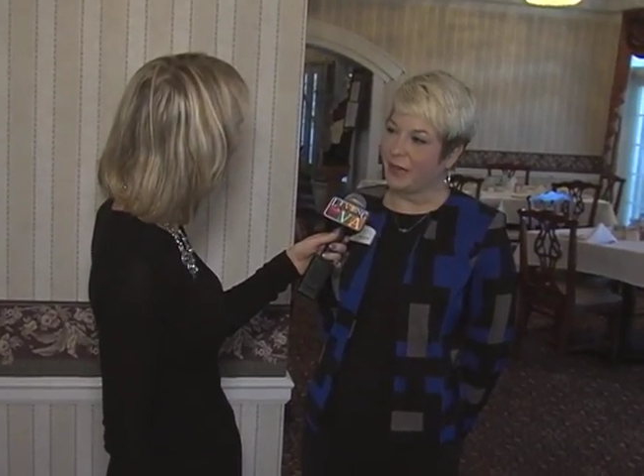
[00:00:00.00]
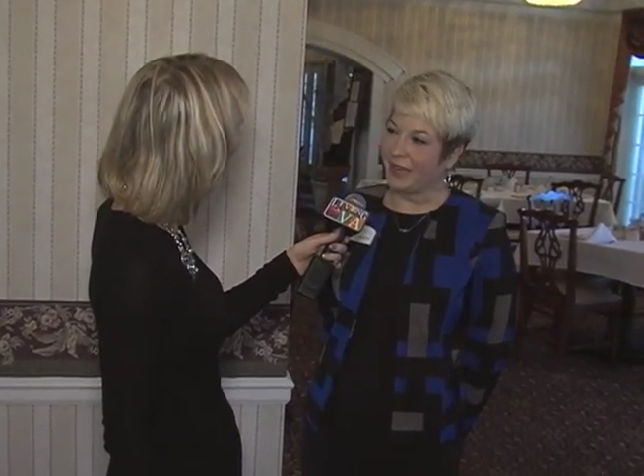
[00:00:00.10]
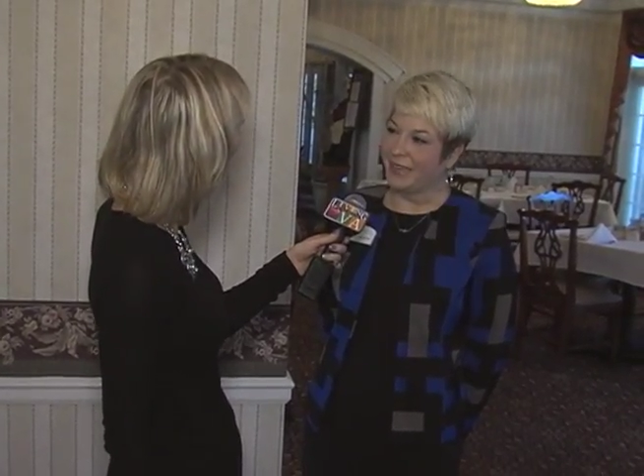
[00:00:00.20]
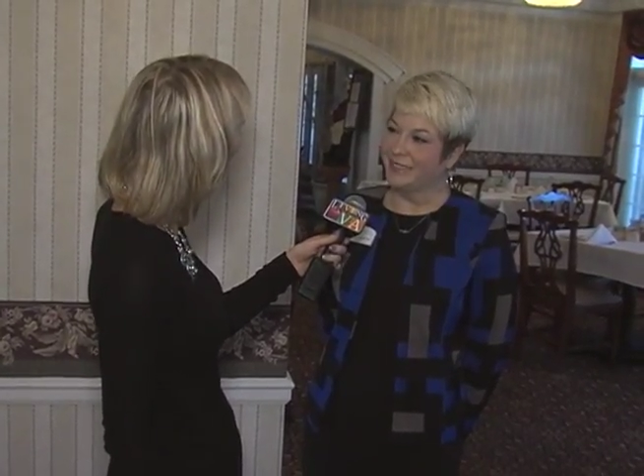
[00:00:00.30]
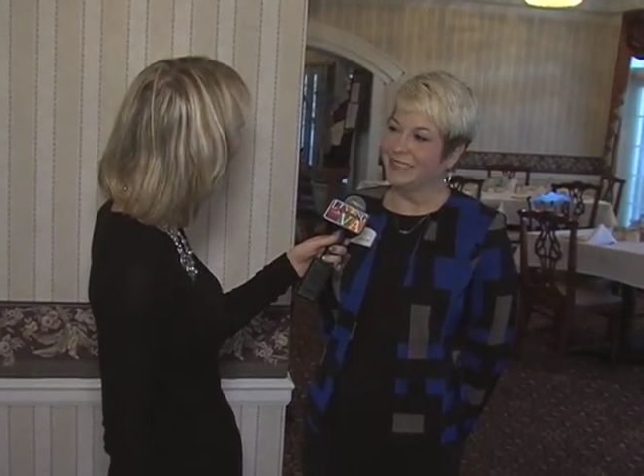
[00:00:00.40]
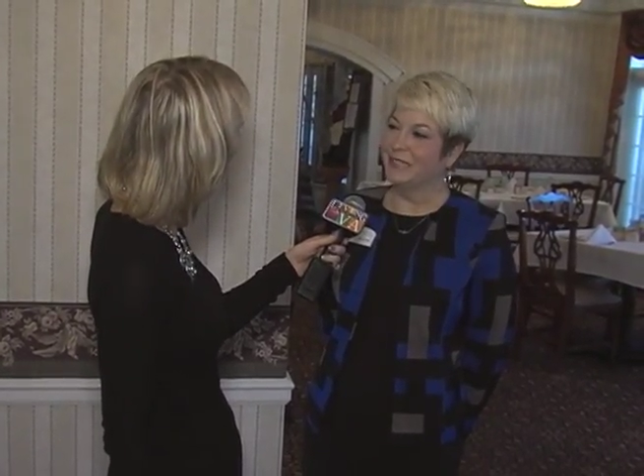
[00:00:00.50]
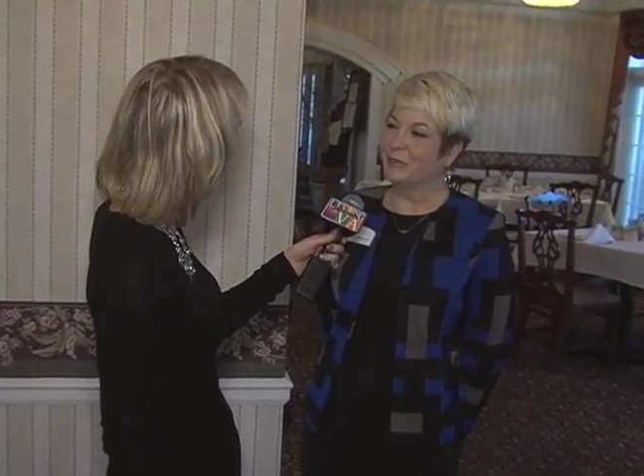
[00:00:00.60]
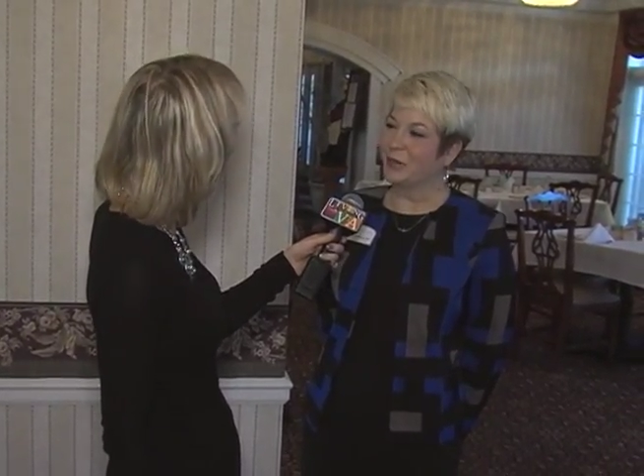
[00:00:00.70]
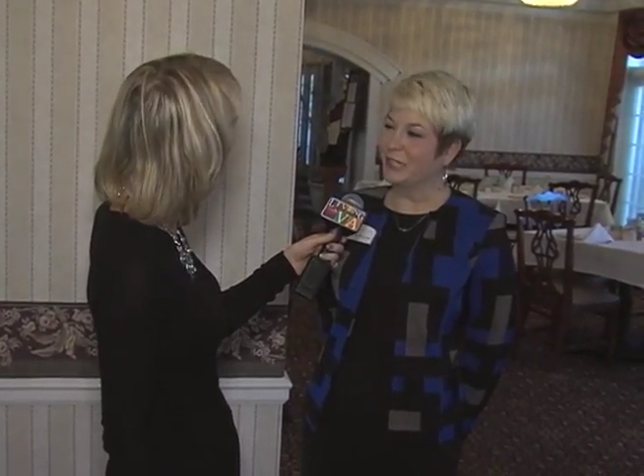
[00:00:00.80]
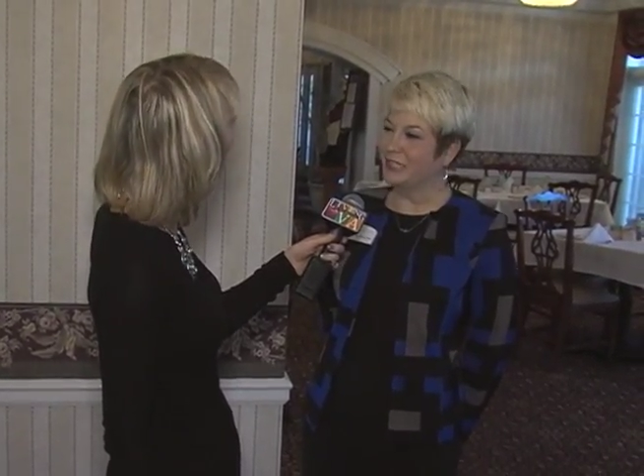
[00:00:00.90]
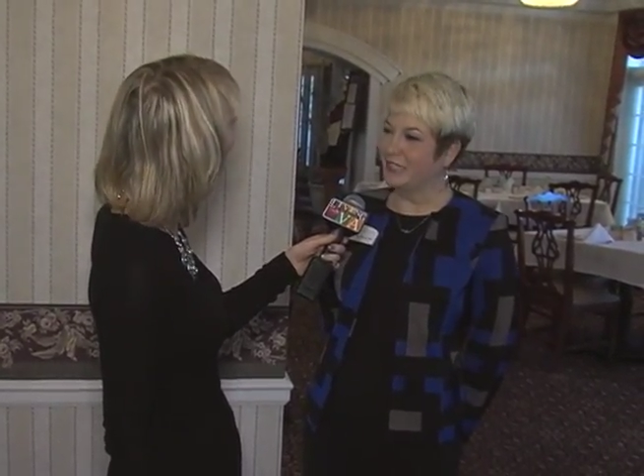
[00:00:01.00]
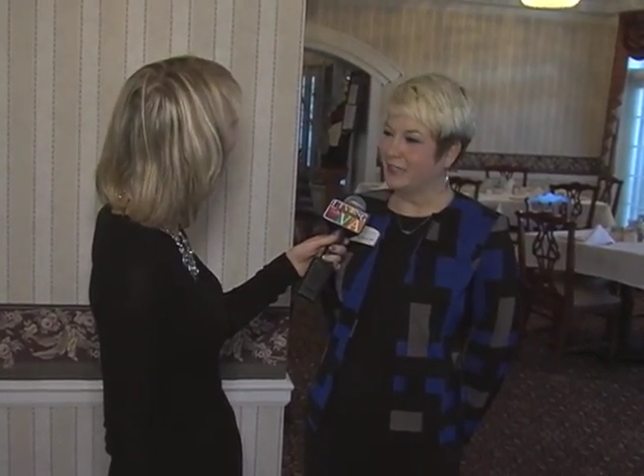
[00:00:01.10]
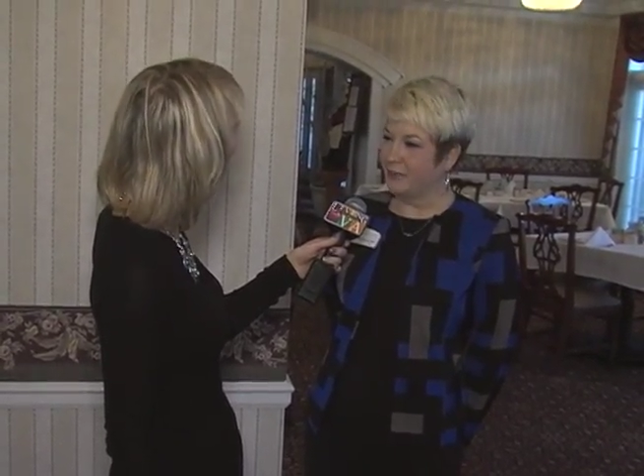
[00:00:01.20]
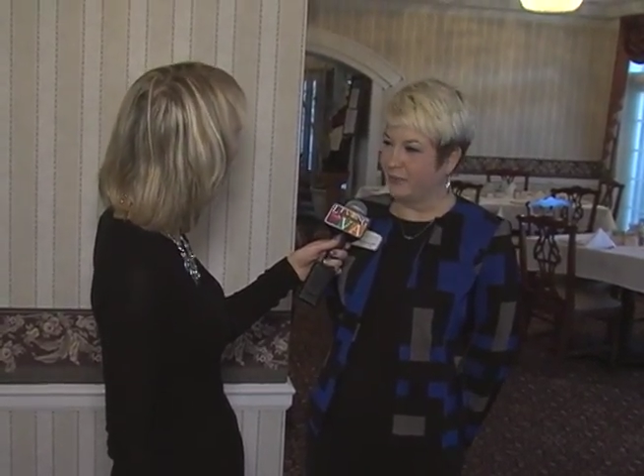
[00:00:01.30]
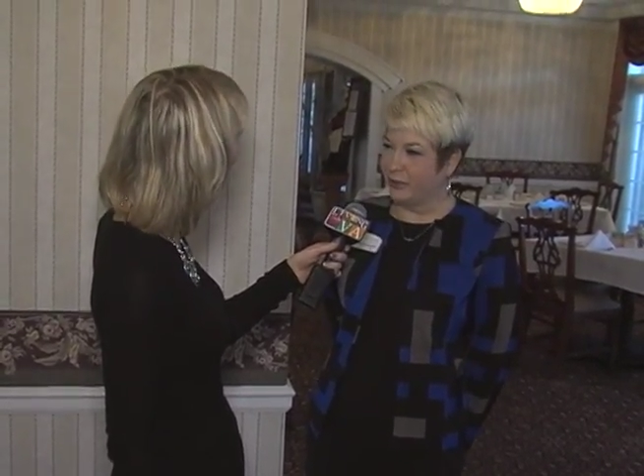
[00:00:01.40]
past,
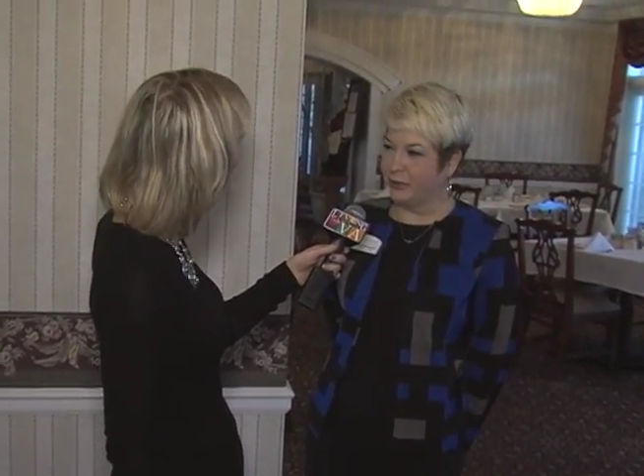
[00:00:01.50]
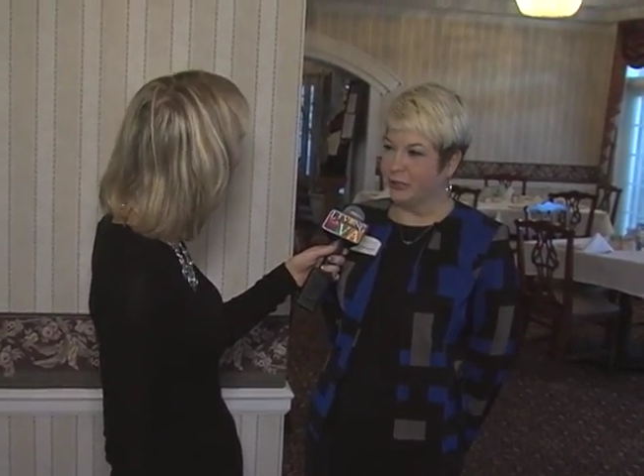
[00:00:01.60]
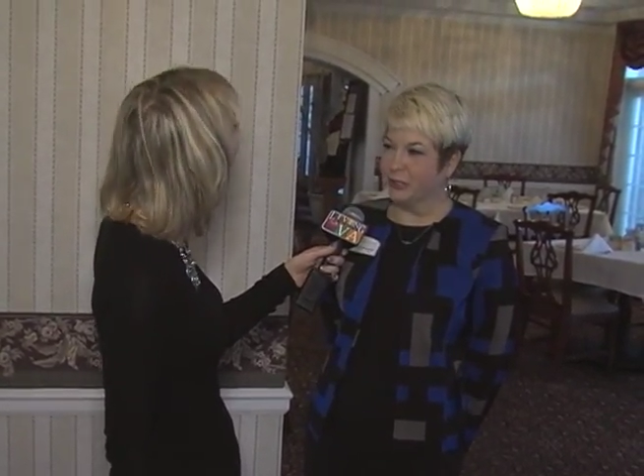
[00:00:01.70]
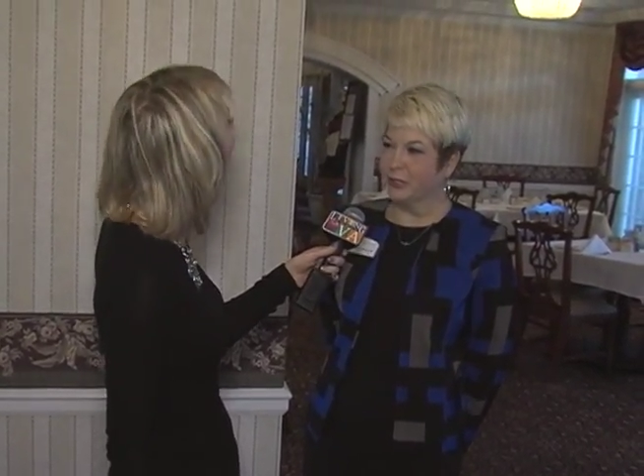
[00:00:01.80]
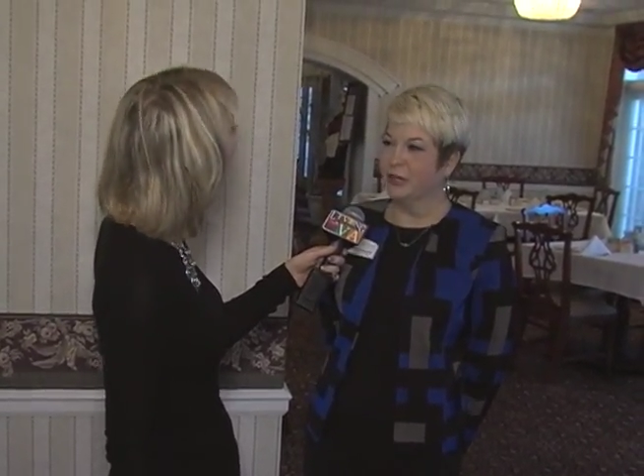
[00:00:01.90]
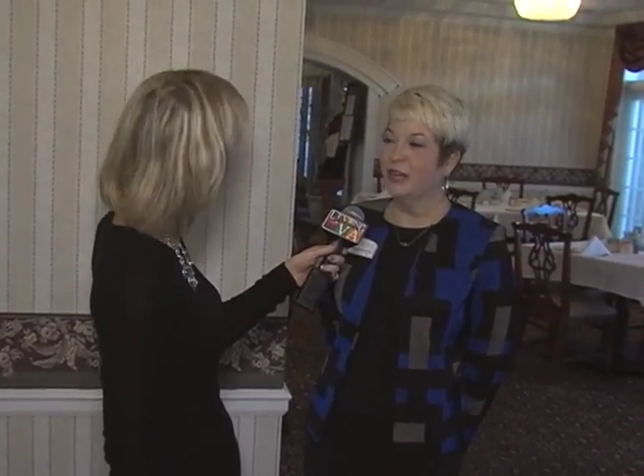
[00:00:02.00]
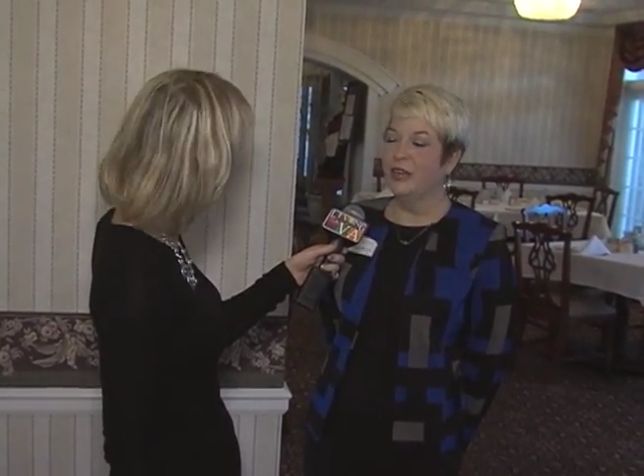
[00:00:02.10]
embracing the future,